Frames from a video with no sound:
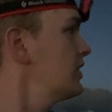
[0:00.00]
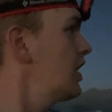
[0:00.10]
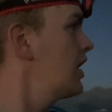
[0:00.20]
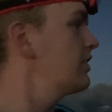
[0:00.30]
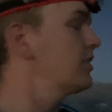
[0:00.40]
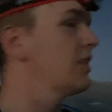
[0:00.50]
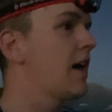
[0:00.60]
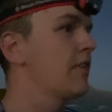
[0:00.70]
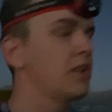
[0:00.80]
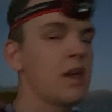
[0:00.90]
gods are
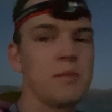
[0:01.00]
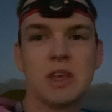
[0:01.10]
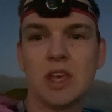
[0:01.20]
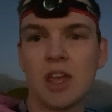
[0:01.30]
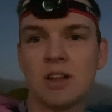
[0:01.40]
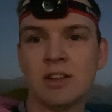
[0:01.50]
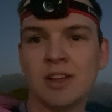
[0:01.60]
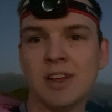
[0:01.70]
laughing at me again.